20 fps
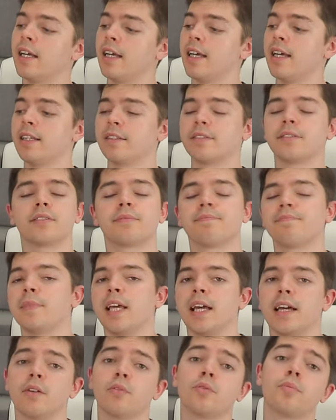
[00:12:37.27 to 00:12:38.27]
It
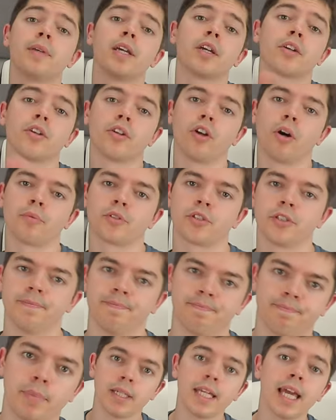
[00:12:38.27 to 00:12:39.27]
would be a good option.
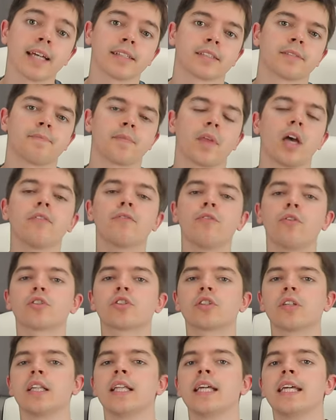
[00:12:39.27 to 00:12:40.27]
But yes,
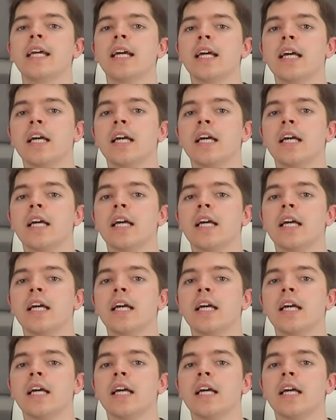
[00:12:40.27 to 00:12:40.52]
unfortunately,